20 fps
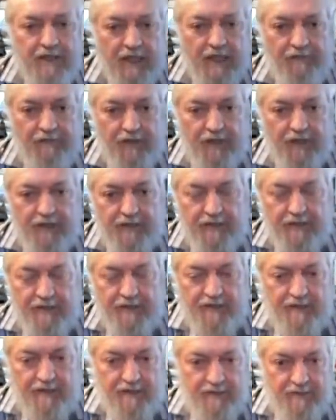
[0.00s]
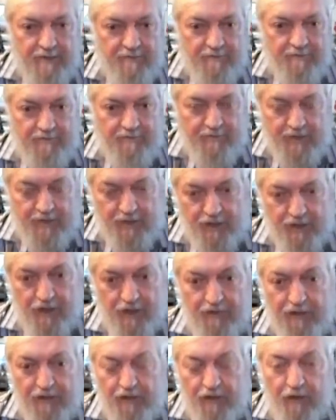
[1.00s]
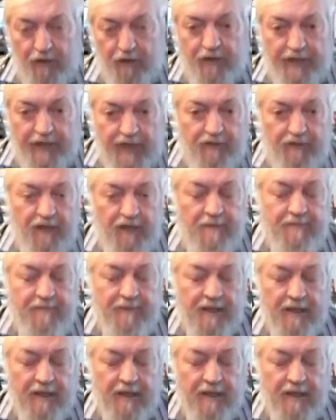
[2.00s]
Africans served in the Royal Navy.